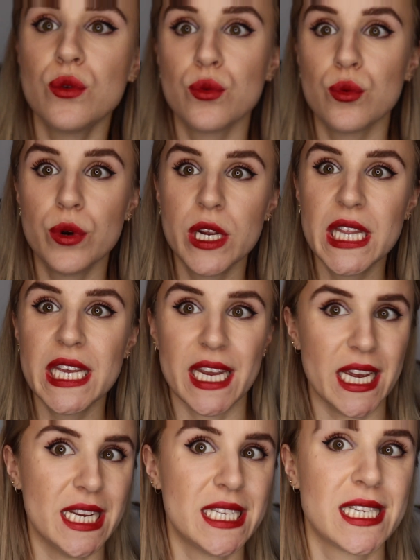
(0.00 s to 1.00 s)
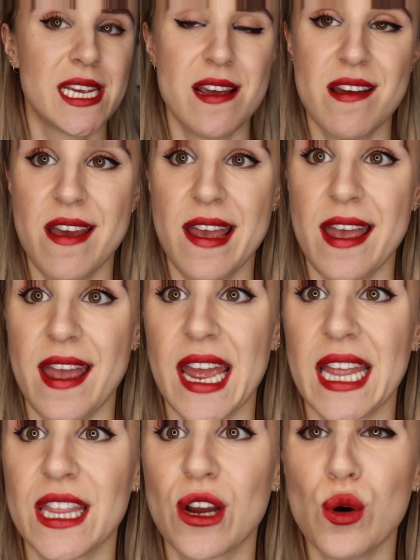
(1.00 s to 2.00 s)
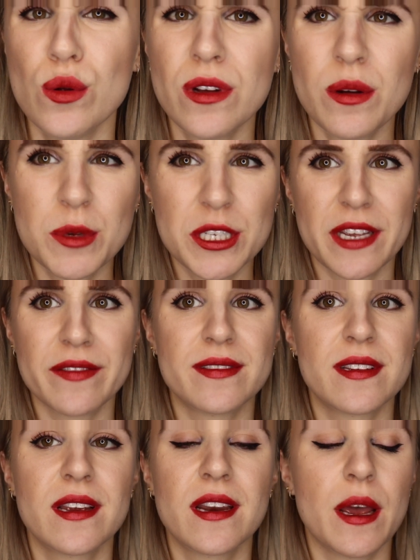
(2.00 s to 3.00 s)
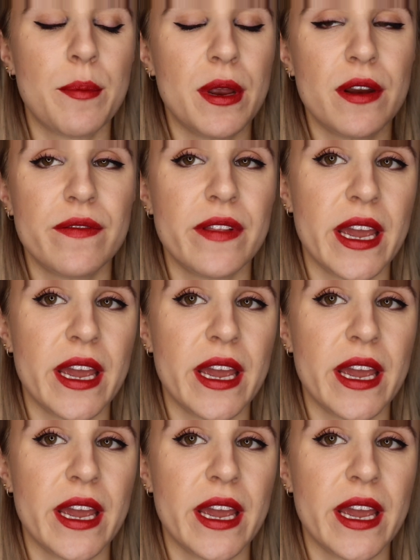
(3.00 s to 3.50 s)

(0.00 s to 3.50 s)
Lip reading: Really nice. And the gold almost gives it a bit of